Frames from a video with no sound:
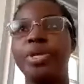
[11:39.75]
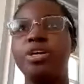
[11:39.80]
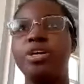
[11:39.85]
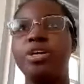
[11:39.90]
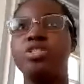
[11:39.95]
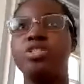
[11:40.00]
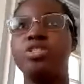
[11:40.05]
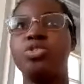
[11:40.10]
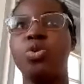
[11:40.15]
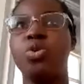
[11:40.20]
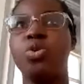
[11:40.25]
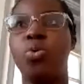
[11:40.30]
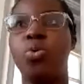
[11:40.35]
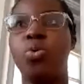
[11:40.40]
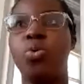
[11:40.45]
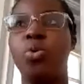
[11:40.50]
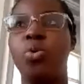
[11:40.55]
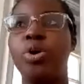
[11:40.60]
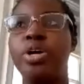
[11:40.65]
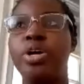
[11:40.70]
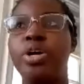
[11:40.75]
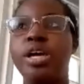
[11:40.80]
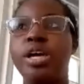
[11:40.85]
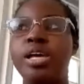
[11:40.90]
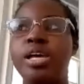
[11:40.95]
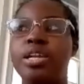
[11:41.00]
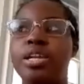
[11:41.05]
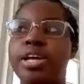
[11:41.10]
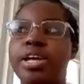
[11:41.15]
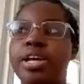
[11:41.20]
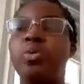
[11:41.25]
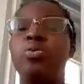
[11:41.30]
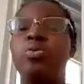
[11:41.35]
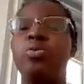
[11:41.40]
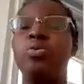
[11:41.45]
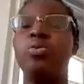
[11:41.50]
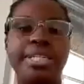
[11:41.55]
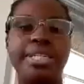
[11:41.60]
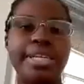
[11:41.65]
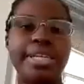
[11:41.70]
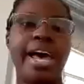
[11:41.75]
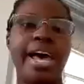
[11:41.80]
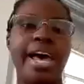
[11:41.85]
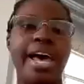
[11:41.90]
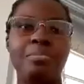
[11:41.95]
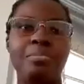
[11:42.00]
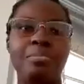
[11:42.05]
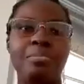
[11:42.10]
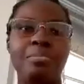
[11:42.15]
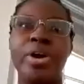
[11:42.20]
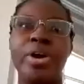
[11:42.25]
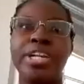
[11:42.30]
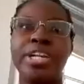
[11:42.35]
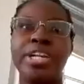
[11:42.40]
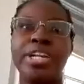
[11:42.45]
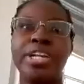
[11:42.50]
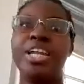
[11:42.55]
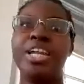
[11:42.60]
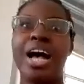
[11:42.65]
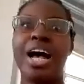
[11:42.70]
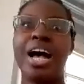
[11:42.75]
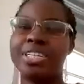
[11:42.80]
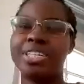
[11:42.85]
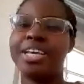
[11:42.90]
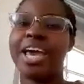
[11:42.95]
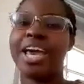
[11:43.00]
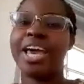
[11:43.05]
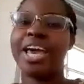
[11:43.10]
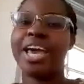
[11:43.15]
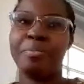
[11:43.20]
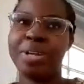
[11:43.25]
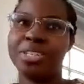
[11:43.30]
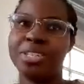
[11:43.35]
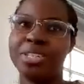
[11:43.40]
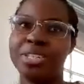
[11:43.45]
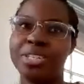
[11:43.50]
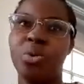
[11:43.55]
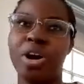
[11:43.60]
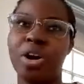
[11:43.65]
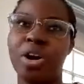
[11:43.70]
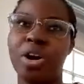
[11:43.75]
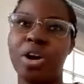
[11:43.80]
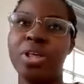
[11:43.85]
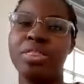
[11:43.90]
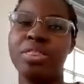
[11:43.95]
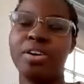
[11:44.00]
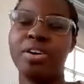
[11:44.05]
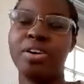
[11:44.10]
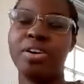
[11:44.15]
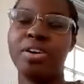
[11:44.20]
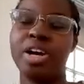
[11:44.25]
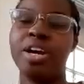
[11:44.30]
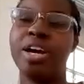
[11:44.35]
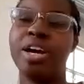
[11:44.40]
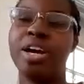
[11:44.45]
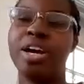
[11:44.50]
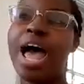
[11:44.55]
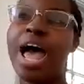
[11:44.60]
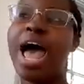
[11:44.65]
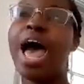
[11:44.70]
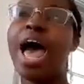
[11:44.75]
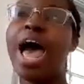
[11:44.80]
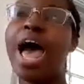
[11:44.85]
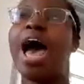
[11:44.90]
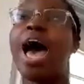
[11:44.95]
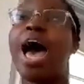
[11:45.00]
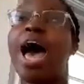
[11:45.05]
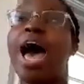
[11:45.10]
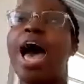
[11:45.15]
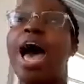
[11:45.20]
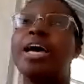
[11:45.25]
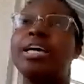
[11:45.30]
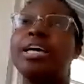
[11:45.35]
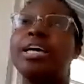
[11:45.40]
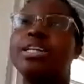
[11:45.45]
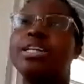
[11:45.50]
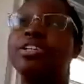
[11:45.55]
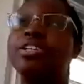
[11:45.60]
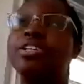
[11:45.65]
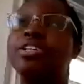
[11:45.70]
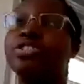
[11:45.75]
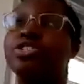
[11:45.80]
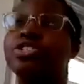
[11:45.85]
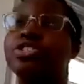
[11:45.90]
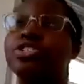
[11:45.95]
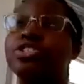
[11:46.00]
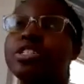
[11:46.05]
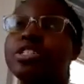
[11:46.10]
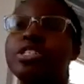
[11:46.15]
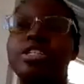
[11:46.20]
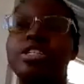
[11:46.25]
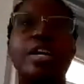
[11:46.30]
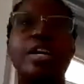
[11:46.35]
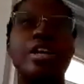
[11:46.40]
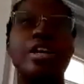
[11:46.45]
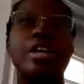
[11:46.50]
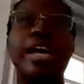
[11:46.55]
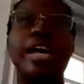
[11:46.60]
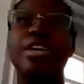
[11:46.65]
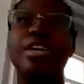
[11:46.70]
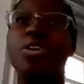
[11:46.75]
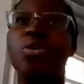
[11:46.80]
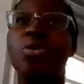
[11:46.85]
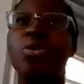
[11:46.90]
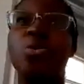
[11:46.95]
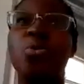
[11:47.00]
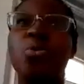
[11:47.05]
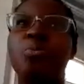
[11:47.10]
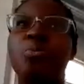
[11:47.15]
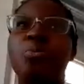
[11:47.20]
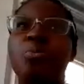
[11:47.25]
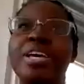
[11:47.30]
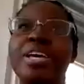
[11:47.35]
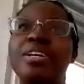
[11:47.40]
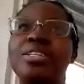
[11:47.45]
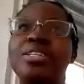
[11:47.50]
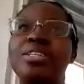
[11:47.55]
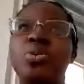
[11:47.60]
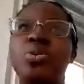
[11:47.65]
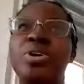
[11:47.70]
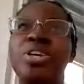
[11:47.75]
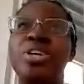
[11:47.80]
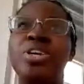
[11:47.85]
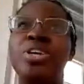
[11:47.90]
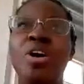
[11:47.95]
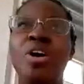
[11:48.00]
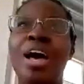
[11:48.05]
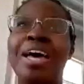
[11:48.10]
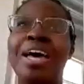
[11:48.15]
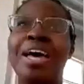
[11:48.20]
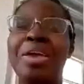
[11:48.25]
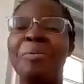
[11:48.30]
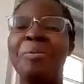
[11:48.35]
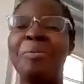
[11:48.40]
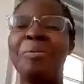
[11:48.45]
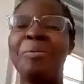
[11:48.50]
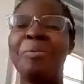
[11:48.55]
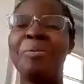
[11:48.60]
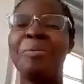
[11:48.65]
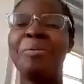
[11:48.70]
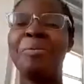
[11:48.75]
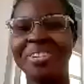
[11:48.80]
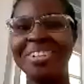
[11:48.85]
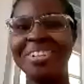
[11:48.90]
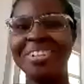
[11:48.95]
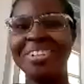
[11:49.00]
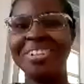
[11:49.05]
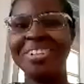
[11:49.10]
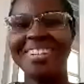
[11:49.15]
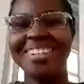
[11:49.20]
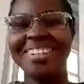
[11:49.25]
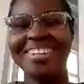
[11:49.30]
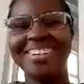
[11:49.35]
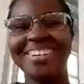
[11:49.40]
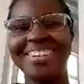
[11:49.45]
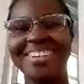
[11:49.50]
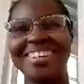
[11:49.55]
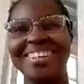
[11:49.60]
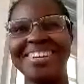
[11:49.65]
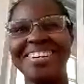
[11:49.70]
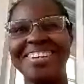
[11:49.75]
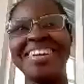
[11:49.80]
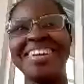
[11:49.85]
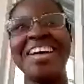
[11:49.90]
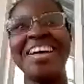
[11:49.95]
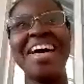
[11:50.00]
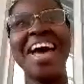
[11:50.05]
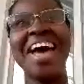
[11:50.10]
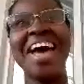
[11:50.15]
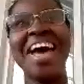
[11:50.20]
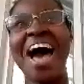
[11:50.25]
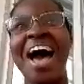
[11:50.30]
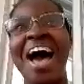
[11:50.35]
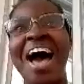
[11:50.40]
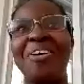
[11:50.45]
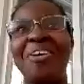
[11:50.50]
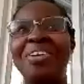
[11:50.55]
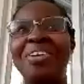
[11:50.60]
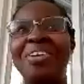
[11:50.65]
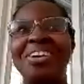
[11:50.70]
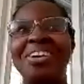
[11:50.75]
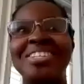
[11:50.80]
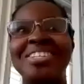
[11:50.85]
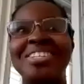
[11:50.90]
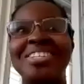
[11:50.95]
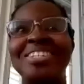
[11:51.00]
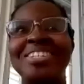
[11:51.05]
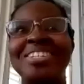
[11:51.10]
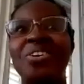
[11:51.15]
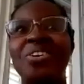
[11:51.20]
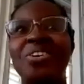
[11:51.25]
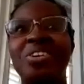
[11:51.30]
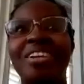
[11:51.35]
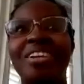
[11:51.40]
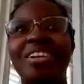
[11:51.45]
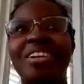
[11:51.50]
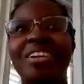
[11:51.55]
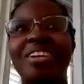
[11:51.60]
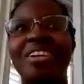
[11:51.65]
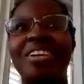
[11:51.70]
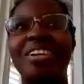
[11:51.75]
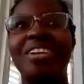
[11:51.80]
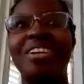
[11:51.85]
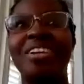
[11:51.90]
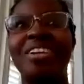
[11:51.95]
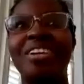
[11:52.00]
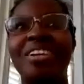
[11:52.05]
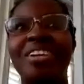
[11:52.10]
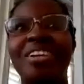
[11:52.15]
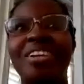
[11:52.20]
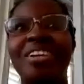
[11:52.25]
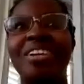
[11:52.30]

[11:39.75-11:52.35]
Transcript: So there would be times when she'd have to carry me to work with her, and just, you know, being so young and impressionable, I hope that doesn't sound cliche,